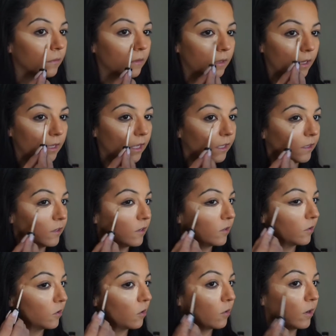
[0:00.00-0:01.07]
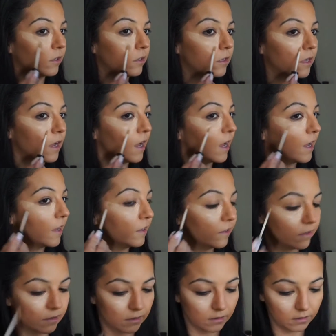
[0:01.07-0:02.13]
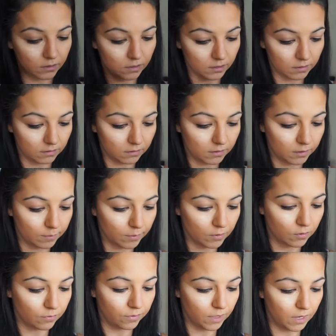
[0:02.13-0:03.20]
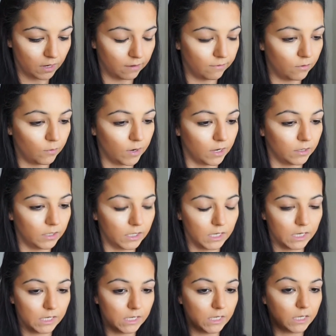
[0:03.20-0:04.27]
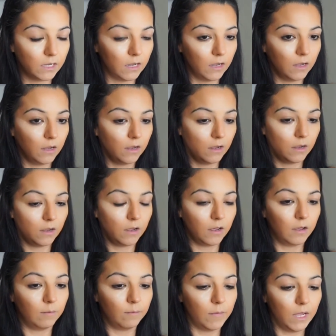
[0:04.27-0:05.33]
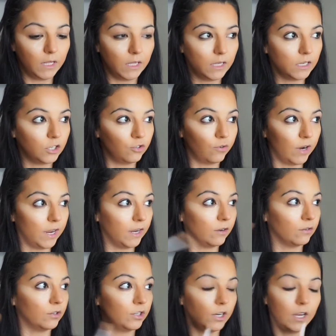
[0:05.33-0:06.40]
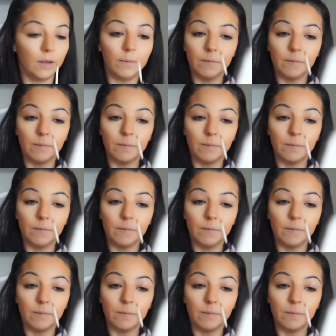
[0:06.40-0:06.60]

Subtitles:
I like to just go under the eyes, just the typical thing everyone else does. Make like a triangle shape.